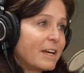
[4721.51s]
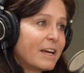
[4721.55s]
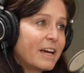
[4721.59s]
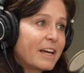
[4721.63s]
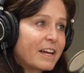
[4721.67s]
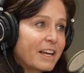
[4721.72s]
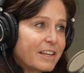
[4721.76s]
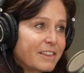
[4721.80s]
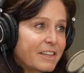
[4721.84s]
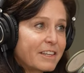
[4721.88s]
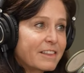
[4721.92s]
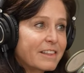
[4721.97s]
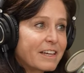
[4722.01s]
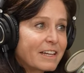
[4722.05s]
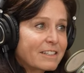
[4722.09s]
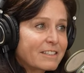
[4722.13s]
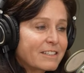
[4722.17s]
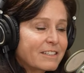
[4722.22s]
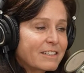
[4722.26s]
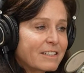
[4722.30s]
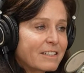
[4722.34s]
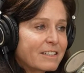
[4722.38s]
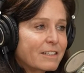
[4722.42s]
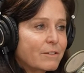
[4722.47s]
And I think that's
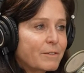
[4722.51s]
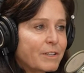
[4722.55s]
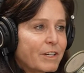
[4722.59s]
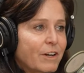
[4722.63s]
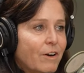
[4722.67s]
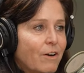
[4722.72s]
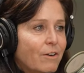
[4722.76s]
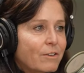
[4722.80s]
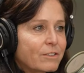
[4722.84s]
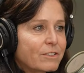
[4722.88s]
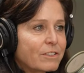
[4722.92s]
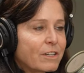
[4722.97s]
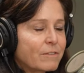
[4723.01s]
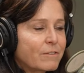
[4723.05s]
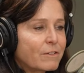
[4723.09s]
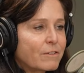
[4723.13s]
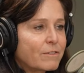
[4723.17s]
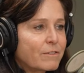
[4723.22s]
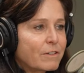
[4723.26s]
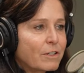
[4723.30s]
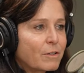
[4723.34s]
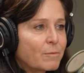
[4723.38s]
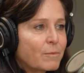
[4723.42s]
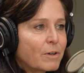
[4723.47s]
the thing that we all suffer
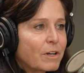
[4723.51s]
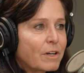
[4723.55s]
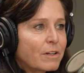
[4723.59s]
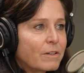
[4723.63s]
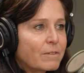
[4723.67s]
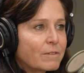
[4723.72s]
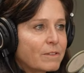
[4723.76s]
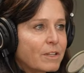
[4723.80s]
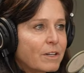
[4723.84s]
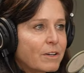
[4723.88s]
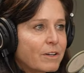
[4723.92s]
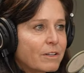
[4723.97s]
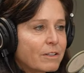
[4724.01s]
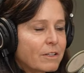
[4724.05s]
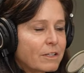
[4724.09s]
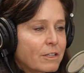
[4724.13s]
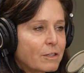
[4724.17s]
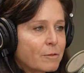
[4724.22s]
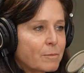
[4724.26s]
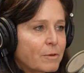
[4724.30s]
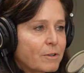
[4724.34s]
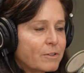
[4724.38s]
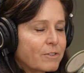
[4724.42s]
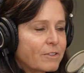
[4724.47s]
from. Well, you know, you look
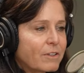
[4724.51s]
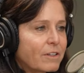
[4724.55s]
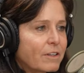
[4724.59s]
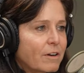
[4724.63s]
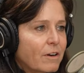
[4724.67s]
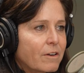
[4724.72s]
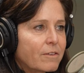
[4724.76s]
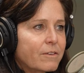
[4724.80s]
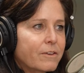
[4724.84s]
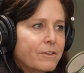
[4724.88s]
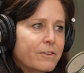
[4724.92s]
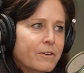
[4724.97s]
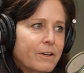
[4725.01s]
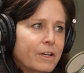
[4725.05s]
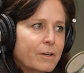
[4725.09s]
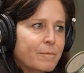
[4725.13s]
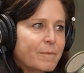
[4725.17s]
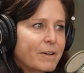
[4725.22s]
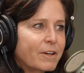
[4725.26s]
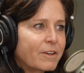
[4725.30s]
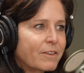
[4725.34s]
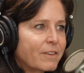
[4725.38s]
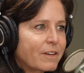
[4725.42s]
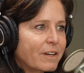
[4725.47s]
at the person. Oh, they're doing
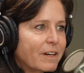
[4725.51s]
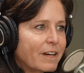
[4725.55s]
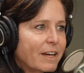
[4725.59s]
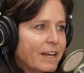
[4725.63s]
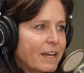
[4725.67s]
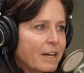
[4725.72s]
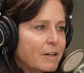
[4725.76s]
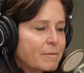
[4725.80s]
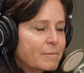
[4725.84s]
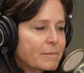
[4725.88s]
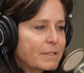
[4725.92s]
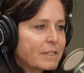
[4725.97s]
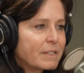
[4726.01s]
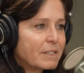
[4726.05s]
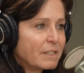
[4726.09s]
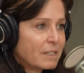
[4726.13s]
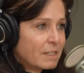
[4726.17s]
it better than I am.